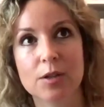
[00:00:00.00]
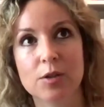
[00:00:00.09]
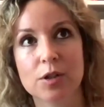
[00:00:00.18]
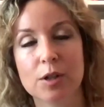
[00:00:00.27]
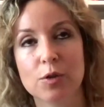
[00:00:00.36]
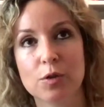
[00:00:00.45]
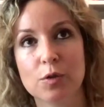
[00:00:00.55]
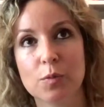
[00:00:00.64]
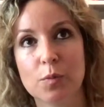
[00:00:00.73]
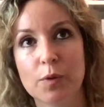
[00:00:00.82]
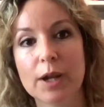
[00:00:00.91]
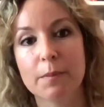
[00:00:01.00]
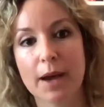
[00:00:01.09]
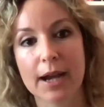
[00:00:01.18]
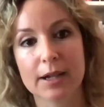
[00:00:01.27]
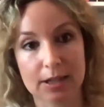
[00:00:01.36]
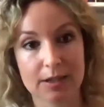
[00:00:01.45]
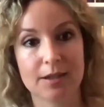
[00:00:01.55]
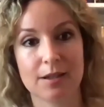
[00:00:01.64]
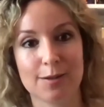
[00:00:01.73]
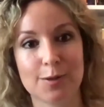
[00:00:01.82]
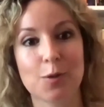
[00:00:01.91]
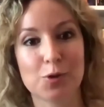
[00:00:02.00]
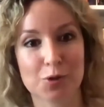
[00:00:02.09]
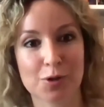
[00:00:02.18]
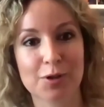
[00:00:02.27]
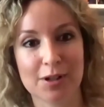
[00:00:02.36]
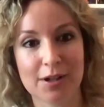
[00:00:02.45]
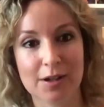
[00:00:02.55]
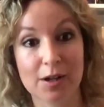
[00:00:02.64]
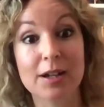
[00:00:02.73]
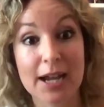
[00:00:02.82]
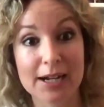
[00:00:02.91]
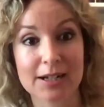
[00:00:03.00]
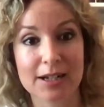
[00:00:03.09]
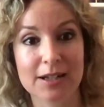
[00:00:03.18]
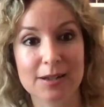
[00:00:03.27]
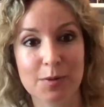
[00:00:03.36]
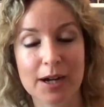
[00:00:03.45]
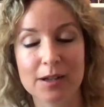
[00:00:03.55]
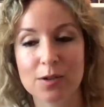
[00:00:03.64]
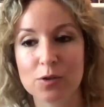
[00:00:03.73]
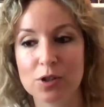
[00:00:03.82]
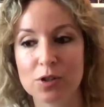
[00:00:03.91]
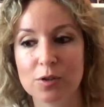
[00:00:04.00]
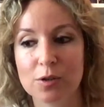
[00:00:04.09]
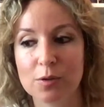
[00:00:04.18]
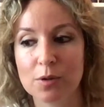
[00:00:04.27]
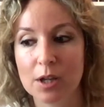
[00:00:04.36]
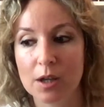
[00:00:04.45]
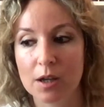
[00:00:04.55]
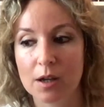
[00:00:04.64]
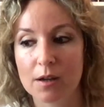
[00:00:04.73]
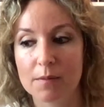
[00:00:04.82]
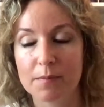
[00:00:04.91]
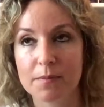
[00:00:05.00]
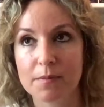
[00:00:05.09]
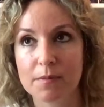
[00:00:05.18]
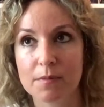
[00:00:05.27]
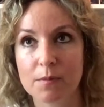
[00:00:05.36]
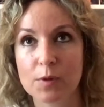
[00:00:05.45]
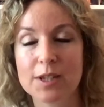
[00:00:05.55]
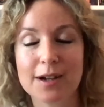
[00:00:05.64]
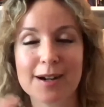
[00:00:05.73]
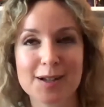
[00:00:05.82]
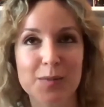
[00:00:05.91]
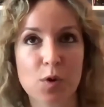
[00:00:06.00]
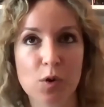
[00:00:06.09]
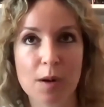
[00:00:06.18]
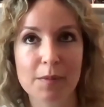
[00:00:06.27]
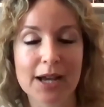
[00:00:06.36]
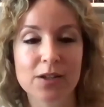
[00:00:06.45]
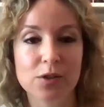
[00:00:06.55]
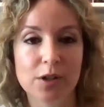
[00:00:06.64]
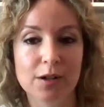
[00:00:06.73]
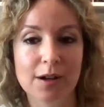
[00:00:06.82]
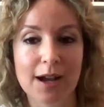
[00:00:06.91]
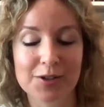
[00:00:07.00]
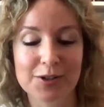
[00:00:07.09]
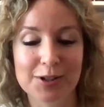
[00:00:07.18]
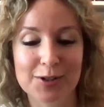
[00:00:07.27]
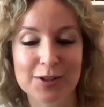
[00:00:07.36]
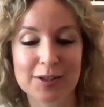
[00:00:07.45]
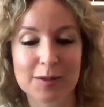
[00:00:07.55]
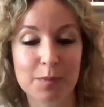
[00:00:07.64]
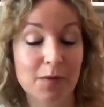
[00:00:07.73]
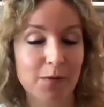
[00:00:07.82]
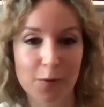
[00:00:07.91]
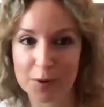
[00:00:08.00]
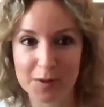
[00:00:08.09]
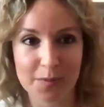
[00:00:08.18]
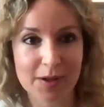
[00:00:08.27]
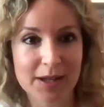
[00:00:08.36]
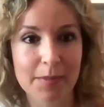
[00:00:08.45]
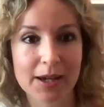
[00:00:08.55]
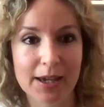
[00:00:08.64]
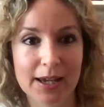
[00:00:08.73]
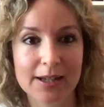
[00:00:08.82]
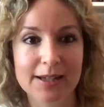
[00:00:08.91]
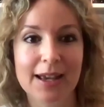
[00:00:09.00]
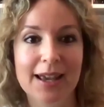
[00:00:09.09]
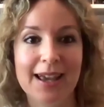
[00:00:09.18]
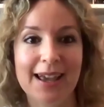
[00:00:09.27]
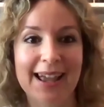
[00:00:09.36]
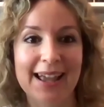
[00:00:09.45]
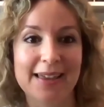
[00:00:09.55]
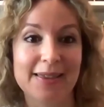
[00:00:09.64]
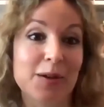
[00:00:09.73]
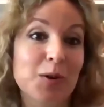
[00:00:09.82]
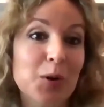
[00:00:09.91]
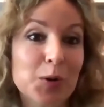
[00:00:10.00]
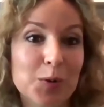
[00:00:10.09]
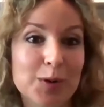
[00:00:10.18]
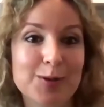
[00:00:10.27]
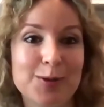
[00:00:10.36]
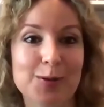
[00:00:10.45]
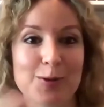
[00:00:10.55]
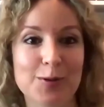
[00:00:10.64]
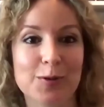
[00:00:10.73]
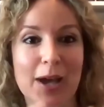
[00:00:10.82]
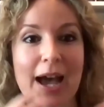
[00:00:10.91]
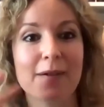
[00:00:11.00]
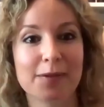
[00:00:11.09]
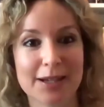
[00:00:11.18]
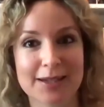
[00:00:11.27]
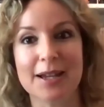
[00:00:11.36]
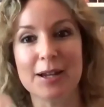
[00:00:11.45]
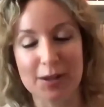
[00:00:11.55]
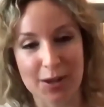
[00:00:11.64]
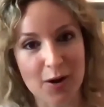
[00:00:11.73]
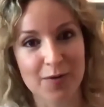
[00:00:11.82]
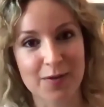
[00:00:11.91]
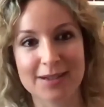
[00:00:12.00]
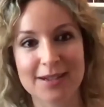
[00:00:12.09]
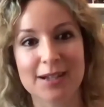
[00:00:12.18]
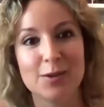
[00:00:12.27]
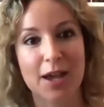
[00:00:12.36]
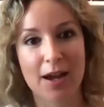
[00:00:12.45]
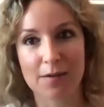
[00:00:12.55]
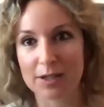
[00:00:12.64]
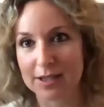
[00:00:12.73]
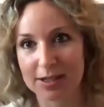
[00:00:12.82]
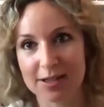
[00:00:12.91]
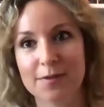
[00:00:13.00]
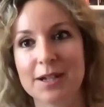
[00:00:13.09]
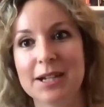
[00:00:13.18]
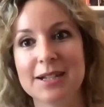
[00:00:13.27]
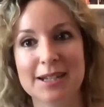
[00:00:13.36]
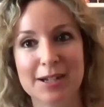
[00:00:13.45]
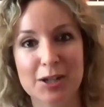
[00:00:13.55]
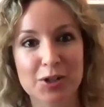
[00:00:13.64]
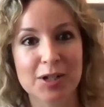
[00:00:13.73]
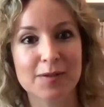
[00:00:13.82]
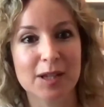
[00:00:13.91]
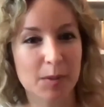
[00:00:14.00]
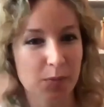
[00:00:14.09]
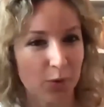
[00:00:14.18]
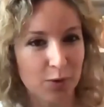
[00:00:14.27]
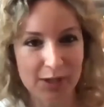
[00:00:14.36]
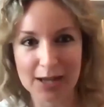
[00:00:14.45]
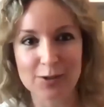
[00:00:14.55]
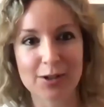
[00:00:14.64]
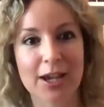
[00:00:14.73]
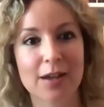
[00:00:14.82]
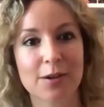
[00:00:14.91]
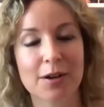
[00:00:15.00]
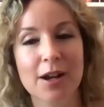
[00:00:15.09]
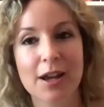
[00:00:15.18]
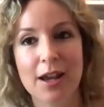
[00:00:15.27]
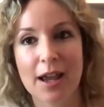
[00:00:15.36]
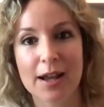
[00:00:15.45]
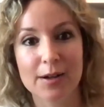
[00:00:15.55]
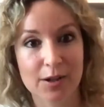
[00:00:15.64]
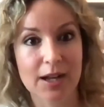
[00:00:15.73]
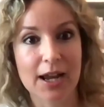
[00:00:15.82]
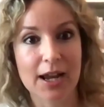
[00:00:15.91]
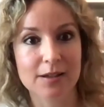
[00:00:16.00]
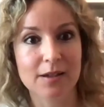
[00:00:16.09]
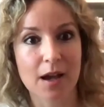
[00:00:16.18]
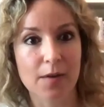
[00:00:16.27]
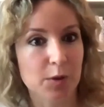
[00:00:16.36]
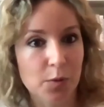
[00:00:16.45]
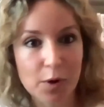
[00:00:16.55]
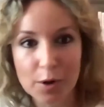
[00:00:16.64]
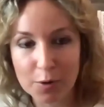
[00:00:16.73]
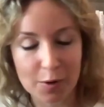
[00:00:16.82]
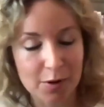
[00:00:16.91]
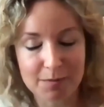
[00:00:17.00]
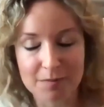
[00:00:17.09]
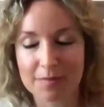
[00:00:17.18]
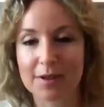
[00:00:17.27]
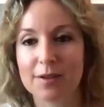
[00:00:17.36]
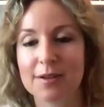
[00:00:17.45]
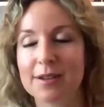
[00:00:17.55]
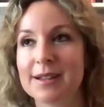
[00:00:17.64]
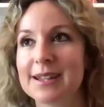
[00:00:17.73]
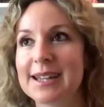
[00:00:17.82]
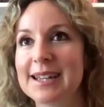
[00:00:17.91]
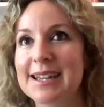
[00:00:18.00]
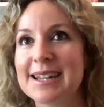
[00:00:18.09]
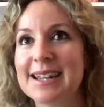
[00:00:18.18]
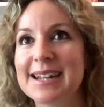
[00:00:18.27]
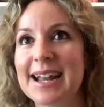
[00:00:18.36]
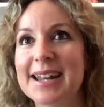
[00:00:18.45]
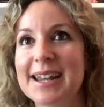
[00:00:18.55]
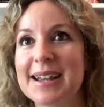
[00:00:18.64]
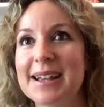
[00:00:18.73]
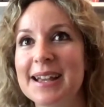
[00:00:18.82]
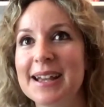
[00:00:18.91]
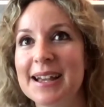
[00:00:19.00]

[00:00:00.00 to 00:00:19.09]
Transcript: essentially to bring back this social uh, connectedness, right? So just to, um, we started this program last year, actually, just before the pandemic hit. And the goal was to, to have this in the office and to have these activities and initiatives that people could get together and connect after work or uh, in any